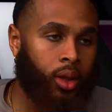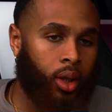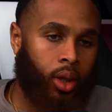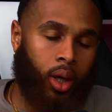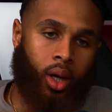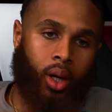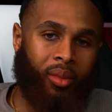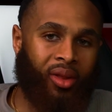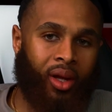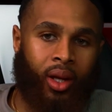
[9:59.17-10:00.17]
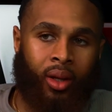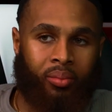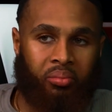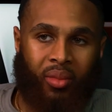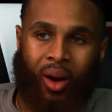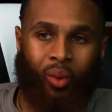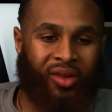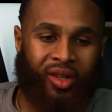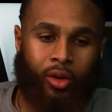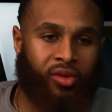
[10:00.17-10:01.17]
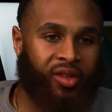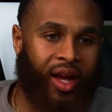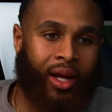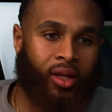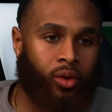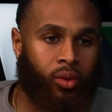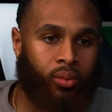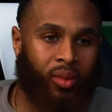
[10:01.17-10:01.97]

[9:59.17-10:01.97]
And then I want to lose a tactical.